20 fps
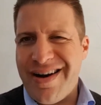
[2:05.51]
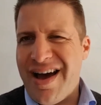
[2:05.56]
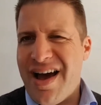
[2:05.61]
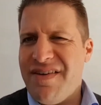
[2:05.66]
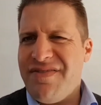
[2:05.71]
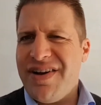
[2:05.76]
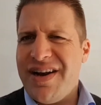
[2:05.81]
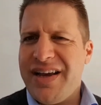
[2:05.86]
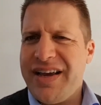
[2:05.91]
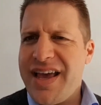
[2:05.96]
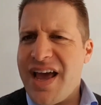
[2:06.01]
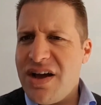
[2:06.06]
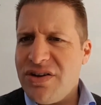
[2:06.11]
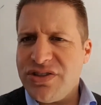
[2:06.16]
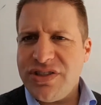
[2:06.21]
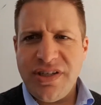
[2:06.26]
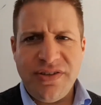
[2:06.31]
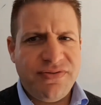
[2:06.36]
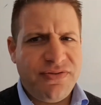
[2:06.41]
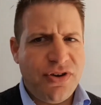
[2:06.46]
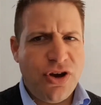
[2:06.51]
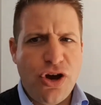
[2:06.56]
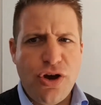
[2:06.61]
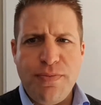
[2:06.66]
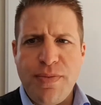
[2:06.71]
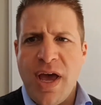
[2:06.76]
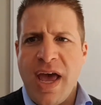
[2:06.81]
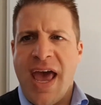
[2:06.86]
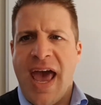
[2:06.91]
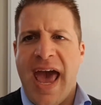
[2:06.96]
I have an accounting
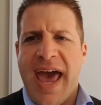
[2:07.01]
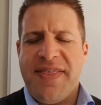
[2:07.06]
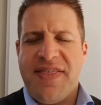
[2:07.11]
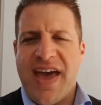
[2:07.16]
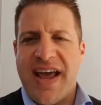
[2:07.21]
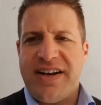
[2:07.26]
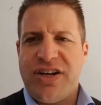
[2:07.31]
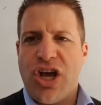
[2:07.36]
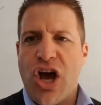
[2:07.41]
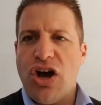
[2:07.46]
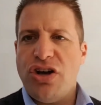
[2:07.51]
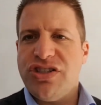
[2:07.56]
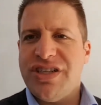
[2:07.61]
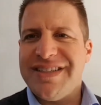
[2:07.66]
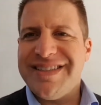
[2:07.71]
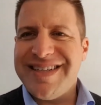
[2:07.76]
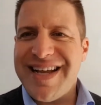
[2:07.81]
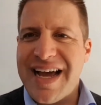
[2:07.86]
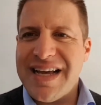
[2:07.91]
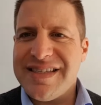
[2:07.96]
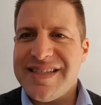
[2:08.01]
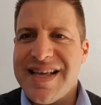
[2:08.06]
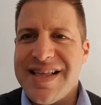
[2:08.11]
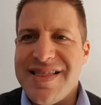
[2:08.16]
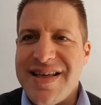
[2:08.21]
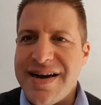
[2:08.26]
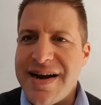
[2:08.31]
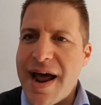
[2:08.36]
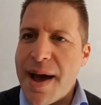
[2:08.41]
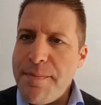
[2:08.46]
firm that goes and does
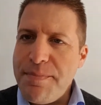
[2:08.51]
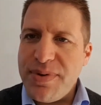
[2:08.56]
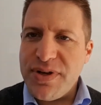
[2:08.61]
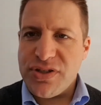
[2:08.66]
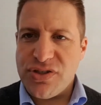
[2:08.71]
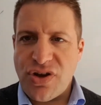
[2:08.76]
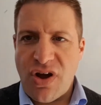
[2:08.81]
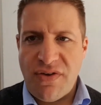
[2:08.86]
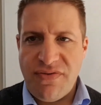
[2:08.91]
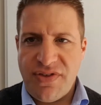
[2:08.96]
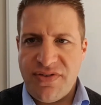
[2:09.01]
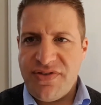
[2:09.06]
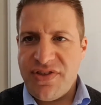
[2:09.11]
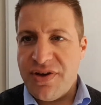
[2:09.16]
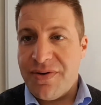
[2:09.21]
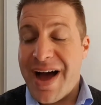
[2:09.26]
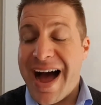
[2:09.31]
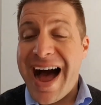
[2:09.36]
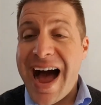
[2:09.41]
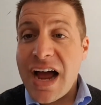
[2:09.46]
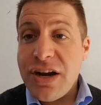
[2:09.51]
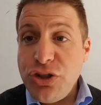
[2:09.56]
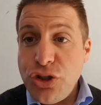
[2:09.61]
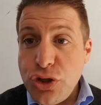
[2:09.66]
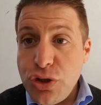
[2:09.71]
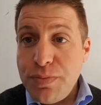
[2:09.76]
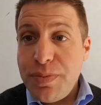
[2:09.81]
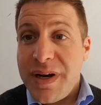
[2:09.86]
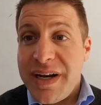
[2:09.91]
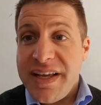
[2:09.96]
the numbers of the firm. I
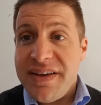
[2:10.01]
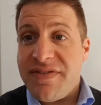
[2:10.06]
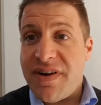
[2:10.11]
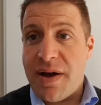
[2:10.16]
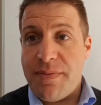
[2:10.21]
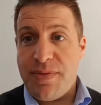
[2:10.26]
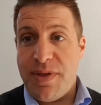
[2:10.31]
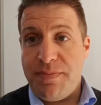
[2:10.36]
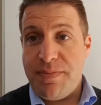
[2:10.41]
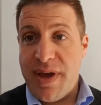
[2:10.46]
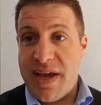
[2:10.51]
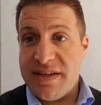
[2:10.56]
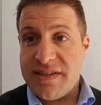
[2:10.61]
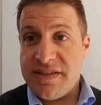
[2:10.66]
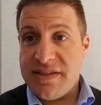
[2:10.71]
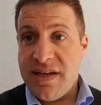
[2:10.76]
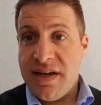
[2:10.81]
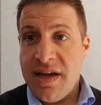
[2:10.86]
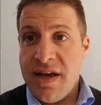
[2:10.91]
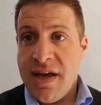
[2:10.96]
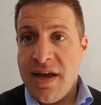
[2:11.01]
do believe I'm the best.